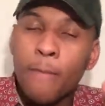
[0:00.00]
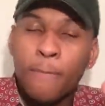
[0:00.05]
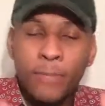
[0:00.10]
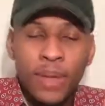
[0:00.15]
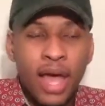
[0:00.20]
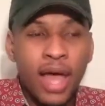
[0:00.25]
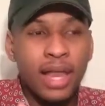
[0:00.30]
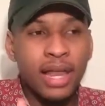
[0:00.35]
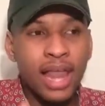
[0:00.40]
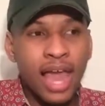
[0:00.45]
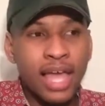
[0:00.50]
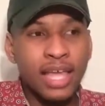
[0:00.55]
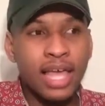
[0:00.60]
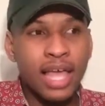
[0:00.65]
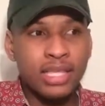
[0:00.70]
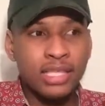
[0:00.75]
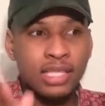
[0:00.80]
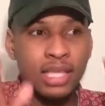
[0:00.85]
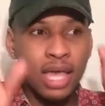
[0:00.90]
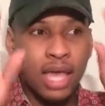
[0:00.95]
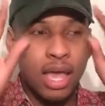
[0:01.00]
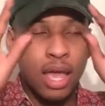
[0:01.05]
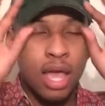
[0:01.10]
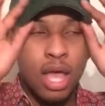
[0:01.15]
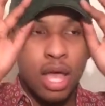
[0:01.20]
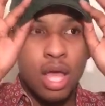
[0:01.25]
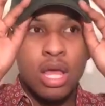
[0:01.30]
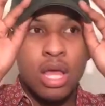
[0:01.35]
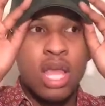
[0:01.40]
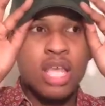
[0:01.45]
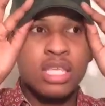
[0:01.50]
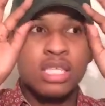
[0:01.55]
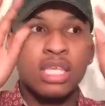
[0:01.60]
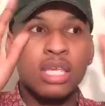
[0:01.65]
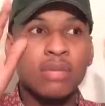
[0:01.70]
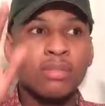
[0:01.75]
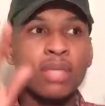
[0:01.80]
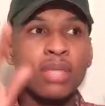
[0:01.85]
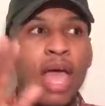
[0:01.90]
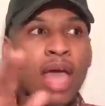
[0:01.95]
But like I said, it
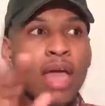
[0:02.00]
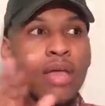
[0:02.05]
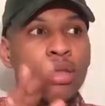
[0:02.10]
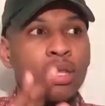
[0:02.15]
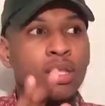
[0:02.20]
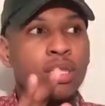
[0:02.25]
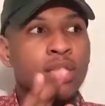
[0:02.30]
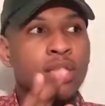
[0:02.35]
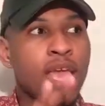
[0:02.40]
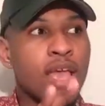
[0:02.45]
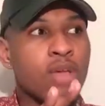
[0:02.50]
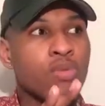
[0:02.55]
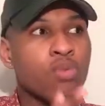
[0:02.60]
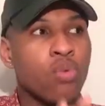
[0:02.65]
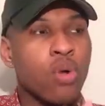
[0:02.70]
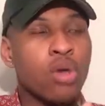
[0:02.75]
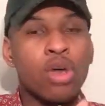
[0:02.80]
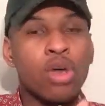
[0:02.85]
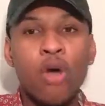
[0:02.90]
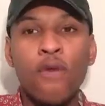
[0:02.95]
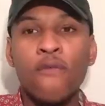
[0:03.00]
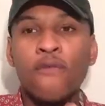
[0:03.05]
seems like they will go